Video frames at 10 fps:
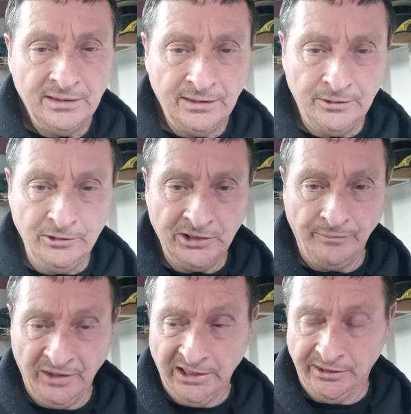and do
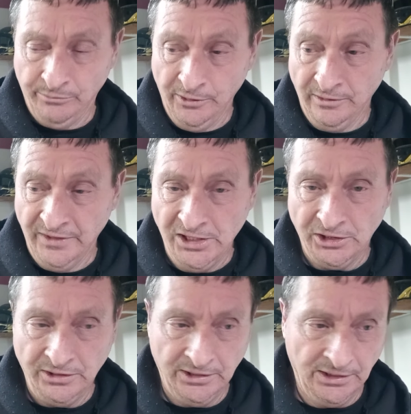something to get some
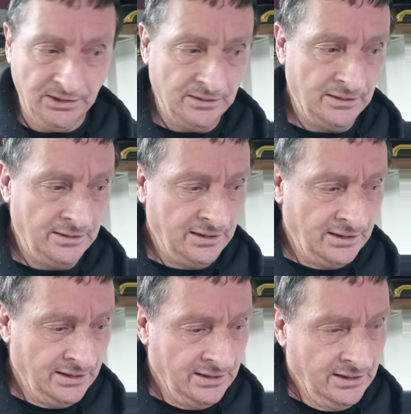motivation here.
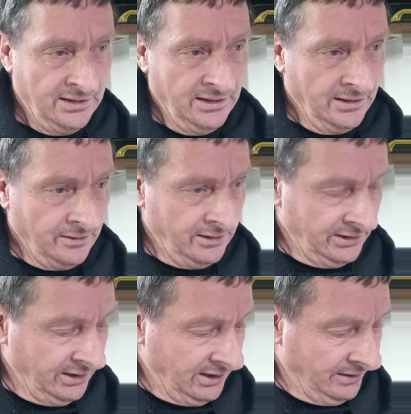
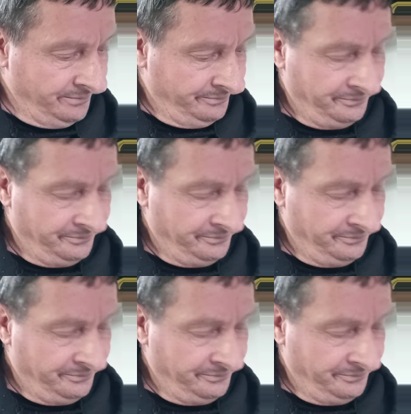Because if